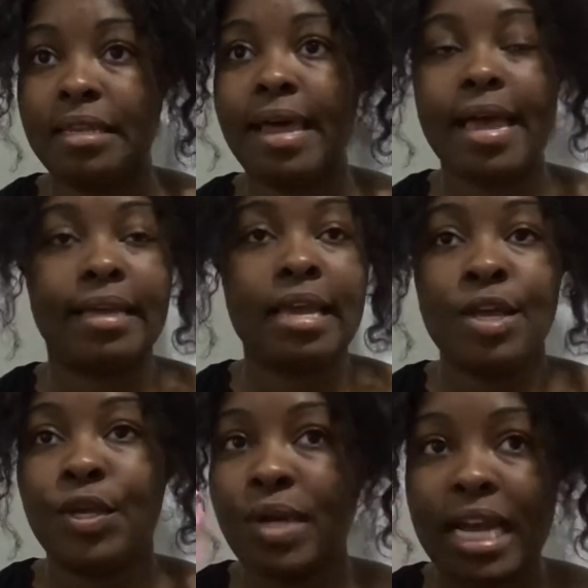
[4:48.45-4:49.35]
Like,
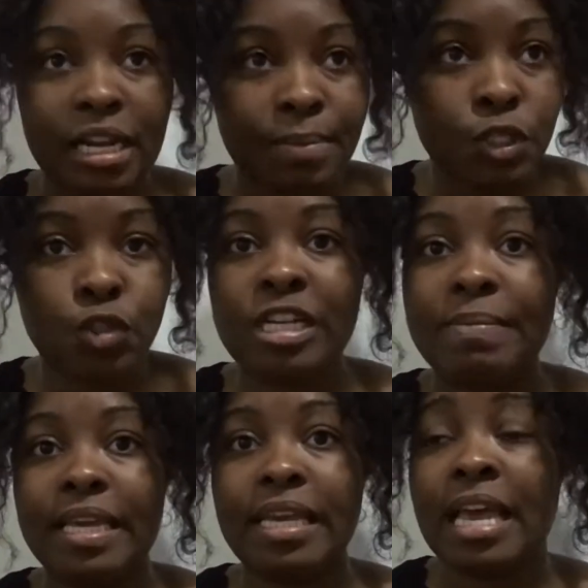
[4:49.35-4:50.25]
you're not gonna mistreat
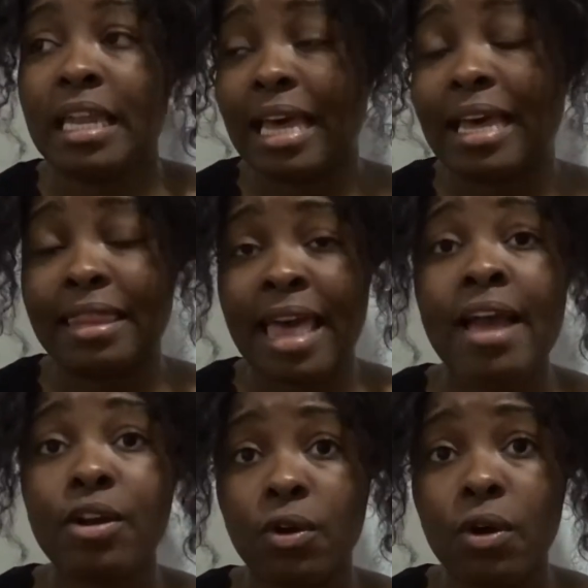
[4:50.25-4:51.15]
me. Like,
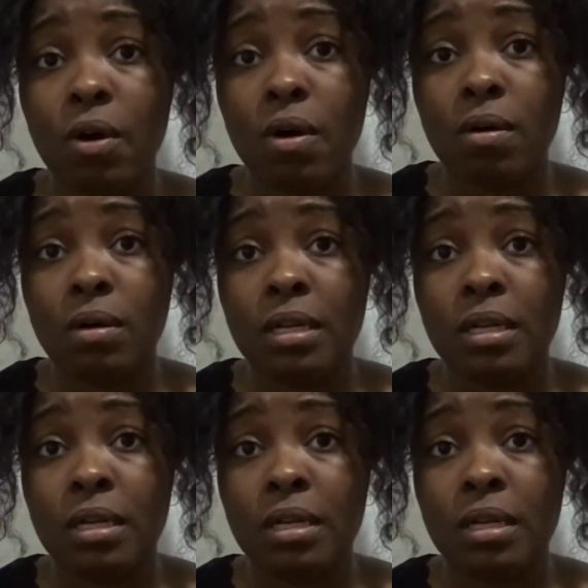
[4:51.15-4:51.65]
that girl